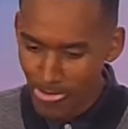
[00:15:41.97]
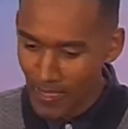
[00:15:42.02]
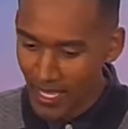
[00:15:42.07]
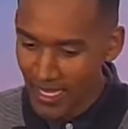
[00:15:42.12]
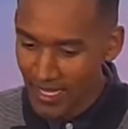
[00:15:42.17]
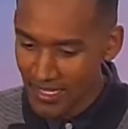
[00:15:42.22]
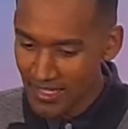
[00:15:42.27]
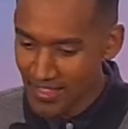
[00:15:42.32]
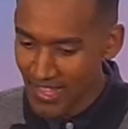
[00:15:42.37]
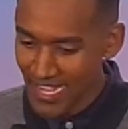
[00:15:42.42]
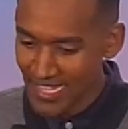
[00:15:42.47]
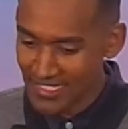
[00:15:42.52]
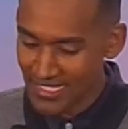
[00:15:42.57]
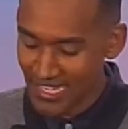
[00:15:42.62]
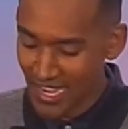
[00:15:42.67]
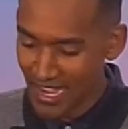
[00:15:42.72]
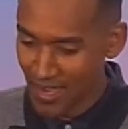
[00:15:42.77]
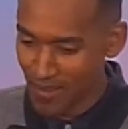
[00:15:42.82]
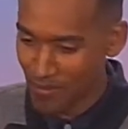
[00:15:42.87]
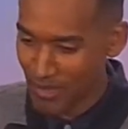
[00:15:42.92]
in that
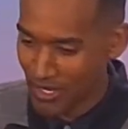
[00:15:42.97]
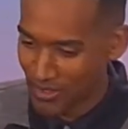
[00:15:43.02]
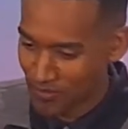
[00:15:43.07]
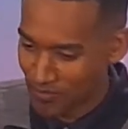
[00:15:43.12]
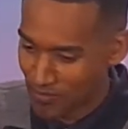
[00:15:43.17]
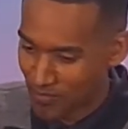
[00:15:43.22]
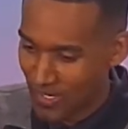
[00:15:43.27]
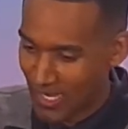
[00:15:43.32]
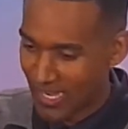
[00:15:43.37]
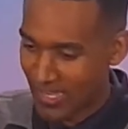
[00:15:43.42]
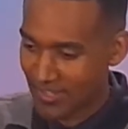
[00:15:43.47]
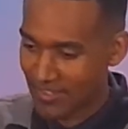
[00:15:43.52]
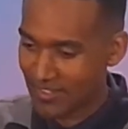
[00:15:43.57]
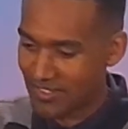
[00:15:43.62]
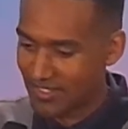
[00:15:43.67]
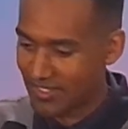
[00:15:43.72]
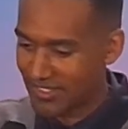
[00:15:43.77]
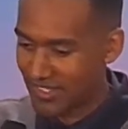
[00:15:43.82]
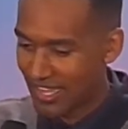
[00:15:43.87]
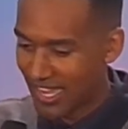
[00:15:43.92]
time,
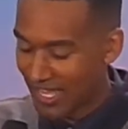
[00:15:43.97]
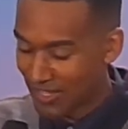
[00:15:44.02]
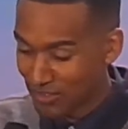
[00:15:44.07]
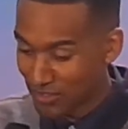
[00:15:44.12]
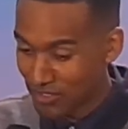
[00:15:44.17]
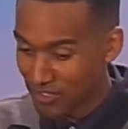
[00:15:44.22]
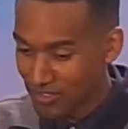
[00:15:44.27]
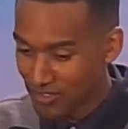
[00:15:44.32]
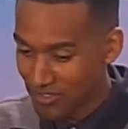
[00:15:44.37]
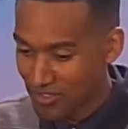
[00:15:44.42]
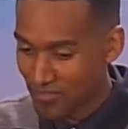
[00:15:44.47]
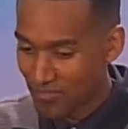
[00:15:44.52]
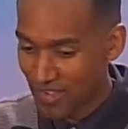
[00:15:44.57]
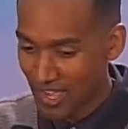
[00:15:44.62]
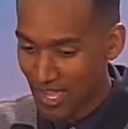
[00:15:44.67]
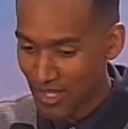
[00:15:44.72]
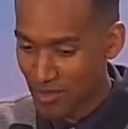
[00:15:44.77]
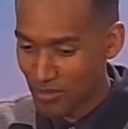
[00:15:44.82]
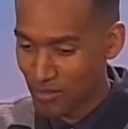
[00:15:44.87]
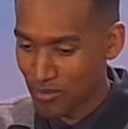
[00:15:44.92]
I learned the
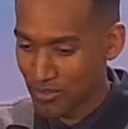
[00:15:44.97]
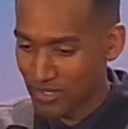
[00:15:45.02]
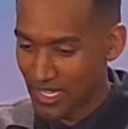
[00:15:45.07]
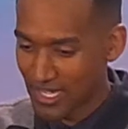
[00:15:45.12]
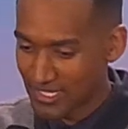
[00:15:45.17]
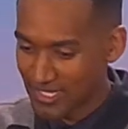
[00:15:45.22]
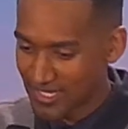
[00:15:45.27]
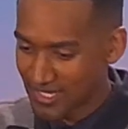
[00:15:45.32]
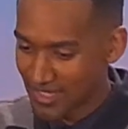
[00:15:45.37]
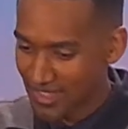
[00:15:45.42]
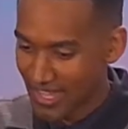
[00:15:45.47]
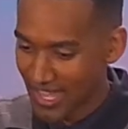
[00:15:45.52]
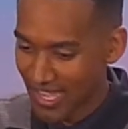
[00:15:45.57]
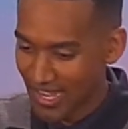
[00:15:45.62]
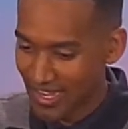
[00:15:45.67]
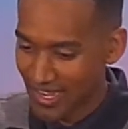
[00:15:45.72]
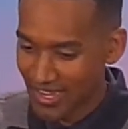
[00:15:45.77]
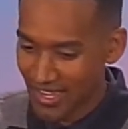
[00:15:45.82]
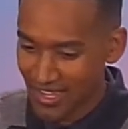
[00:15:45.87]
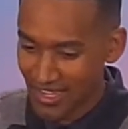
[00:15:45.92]
valuable lesson
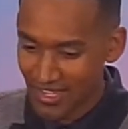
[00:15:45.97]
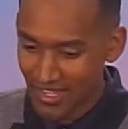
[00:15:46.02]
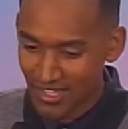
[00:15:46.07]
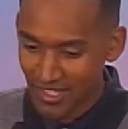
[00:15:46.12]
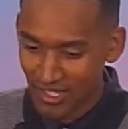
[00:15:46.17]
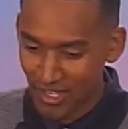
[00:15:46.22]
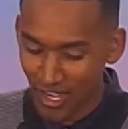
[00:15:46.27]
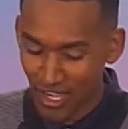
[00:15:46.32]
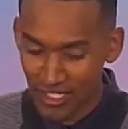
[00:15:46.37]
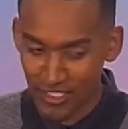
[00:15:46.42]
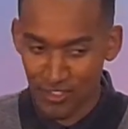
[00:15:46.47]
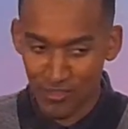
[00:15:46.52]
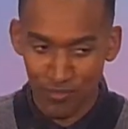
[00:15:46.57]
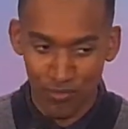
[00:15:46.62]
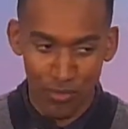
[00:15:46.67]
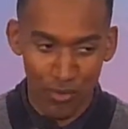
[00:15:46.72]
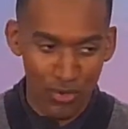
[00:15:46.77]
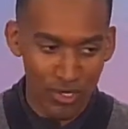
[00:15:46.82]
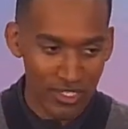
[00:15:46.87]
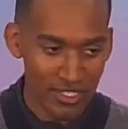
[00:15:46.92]
that God's
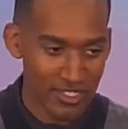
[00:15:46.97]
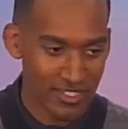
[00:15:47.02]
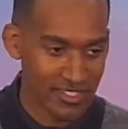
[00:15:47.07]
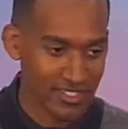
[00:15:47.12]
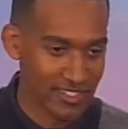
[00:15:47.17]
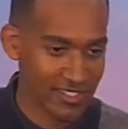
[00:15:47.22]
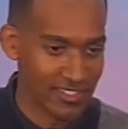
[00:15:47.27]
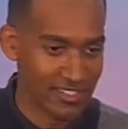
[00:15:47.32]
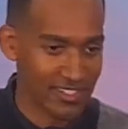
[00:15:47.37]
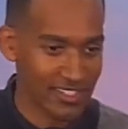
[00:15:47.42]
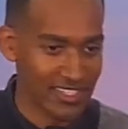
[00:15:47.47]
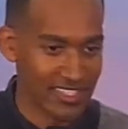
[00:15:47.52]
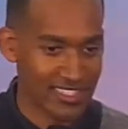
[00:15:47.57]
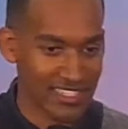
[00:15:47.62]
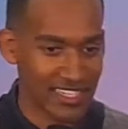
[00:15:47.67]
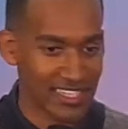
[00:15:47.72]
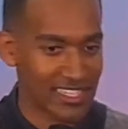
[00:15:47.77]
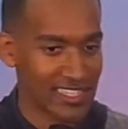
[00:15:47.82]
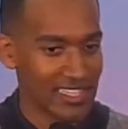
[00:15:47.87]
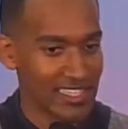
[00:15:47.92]
voice is
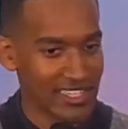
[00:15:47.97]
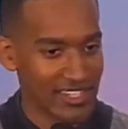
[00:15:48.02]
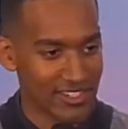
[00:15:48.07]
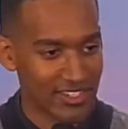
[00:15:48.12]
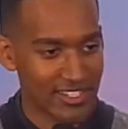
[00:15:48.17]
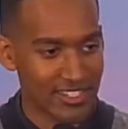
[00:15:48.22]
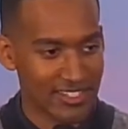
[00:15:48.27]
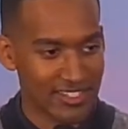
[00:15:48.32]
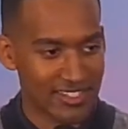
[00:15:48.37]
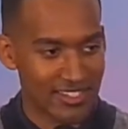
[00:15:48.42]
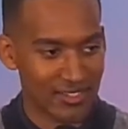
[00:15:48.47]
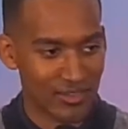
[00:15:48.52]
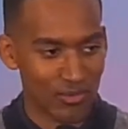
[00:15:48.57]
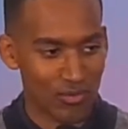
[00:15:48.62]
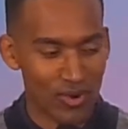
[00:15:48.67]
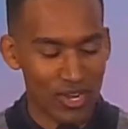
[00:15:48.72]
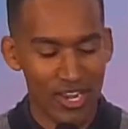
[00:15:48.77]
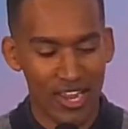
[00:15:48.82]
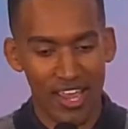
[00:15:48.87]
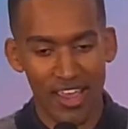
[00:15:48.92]
clearest
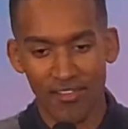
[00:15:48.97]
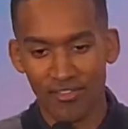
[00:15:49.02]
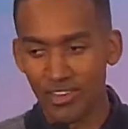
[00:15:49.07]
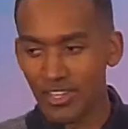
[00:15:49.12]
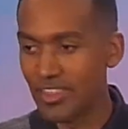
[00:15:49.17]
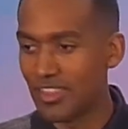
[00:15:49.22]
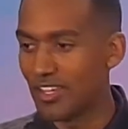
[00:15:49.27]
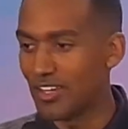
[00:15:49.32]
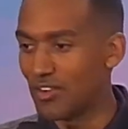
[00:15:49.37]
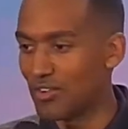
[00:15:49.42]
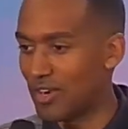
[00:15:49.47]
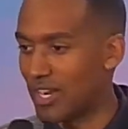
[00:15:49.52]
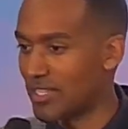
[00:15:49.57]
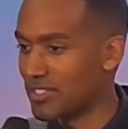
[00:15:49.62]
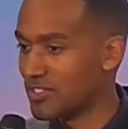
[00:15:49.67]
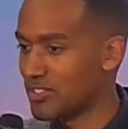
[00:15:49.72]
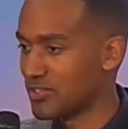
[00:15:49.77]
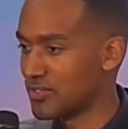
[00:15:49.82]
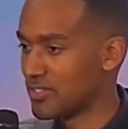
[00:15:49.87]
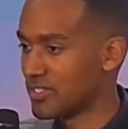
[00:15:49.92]
when everything
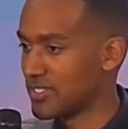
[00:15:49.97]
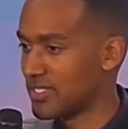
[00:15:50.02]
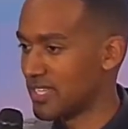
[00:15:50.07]
around you is